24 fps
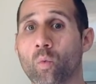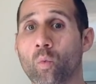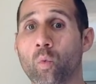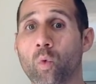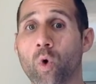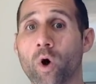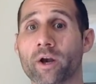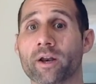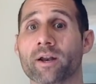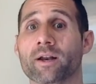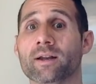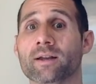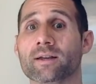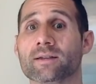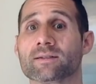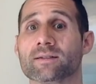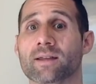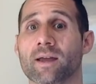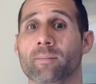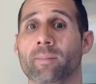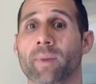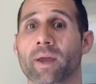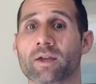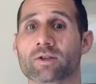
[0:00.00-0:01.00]
what it is
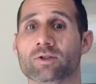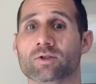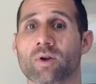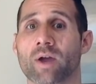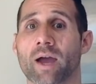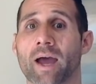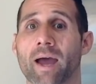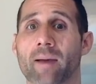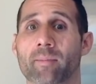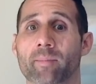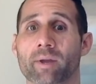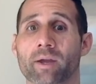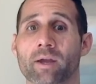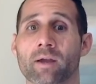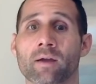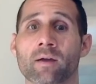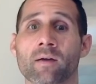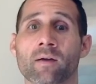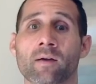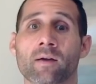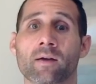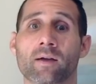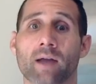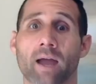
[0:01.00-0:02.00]
that makes you happy
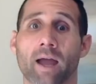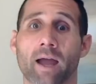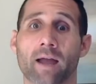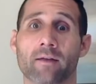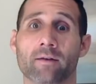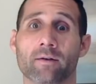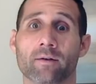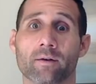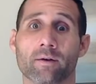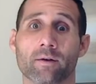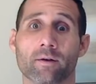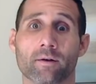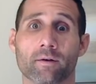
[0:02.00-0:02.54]
and